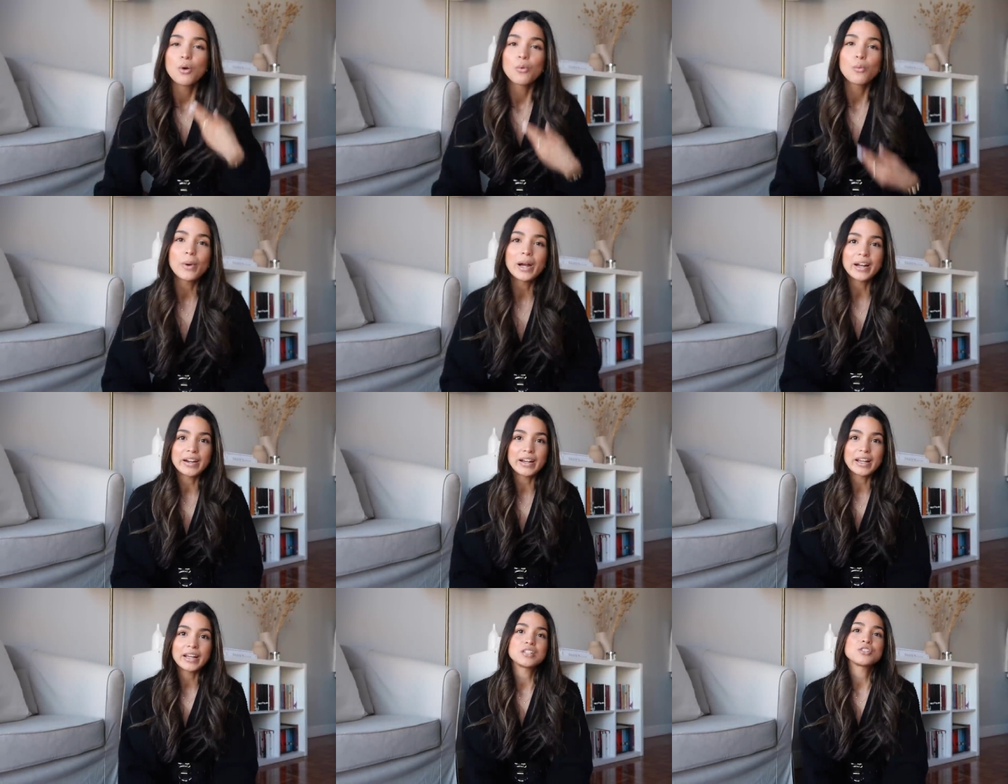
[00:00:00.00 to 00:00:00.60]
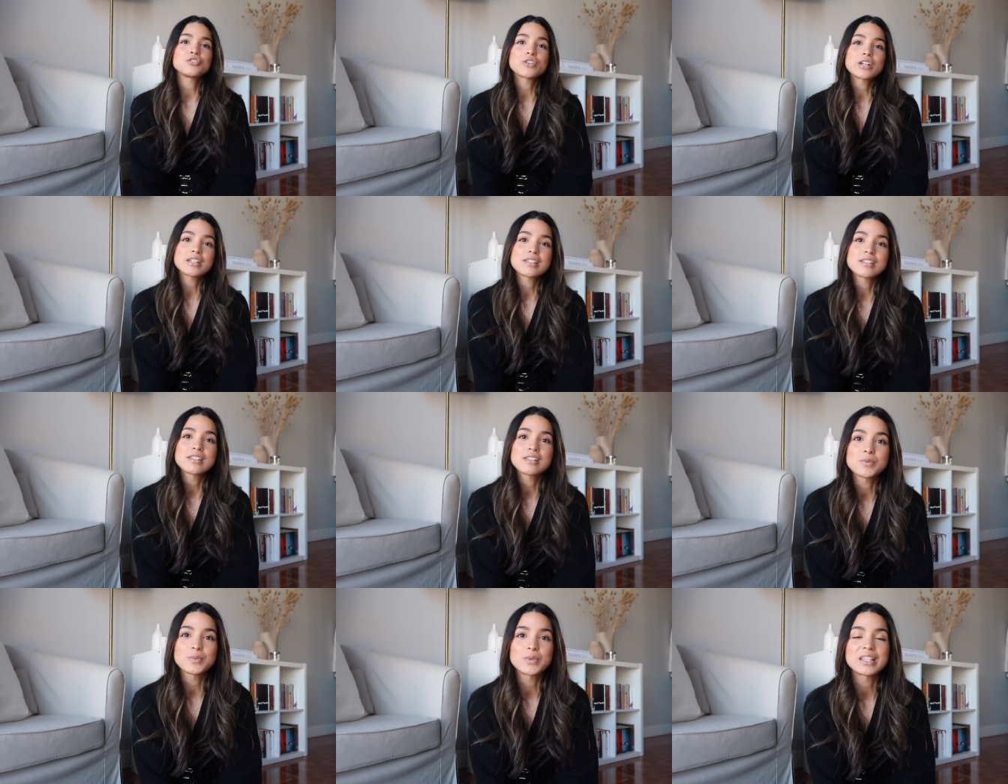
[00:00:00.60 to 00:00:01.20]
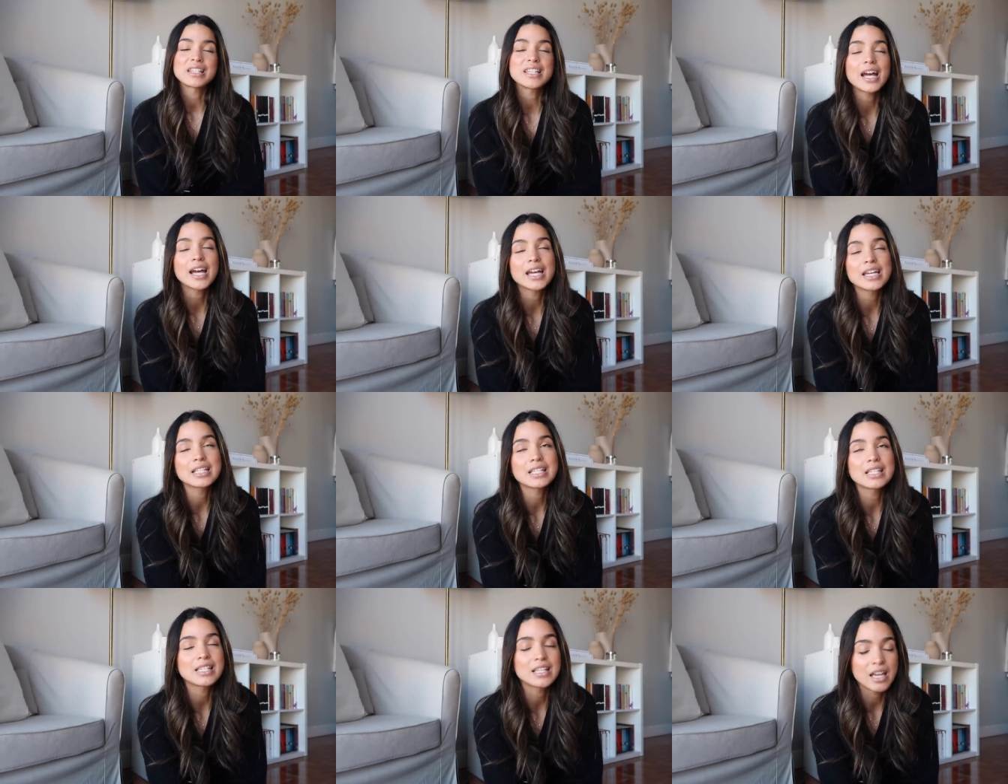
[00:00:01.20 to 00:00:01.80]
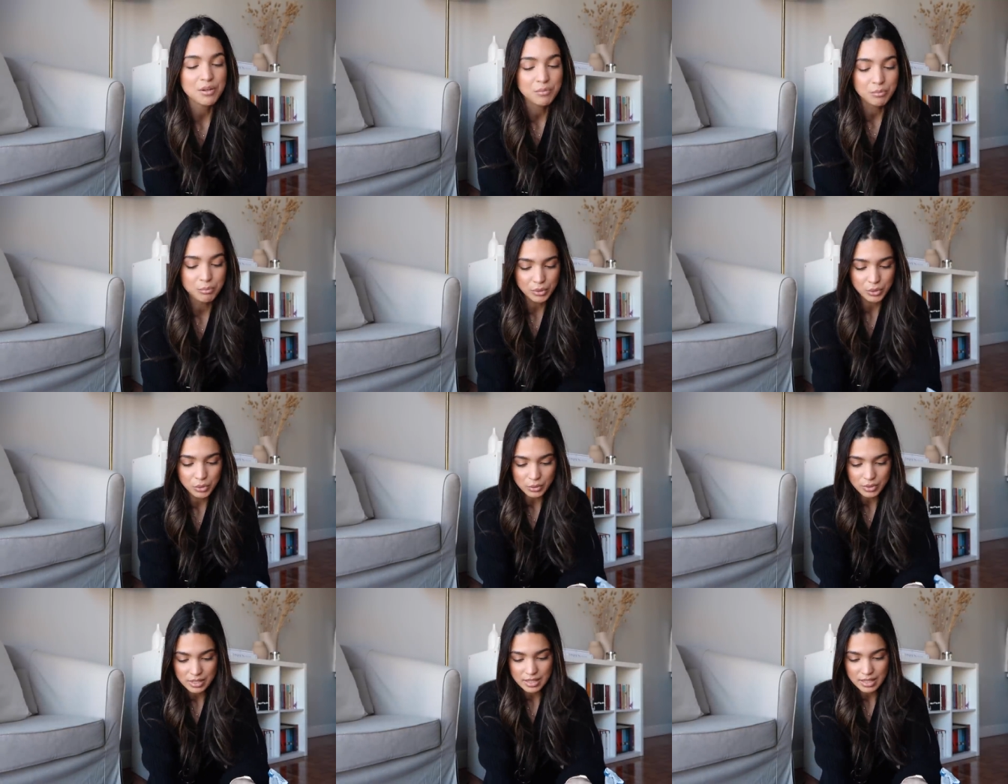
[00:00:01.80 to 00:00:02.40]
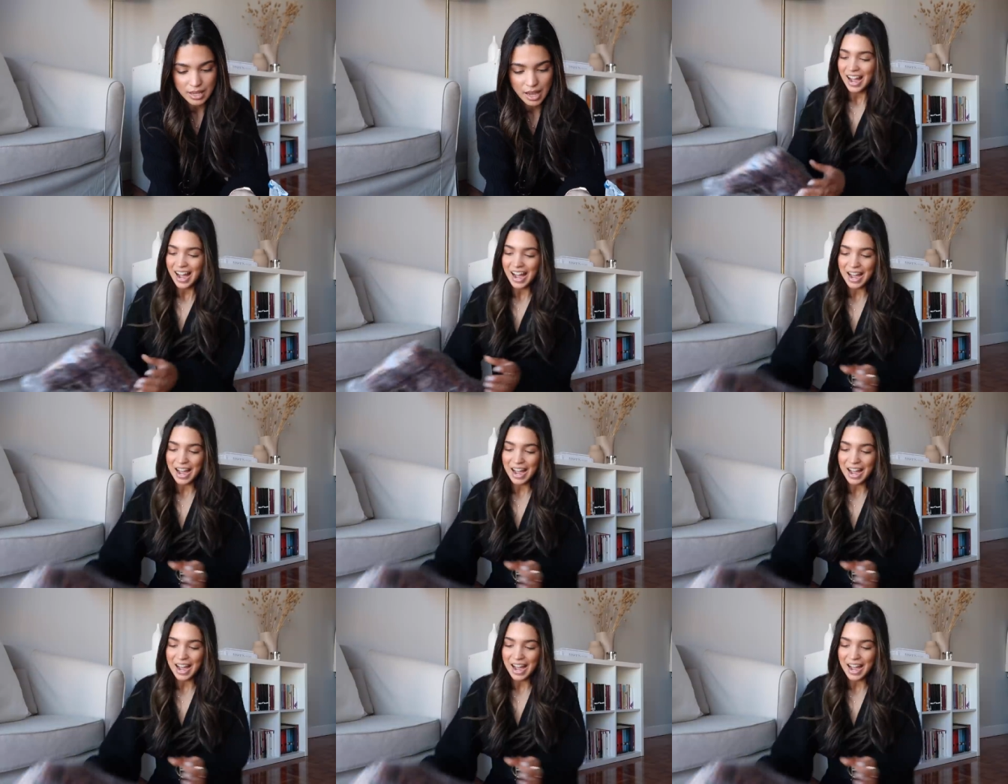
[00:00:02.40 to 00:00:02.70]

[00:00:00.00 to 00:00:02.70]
wearing dresses with tights and boots.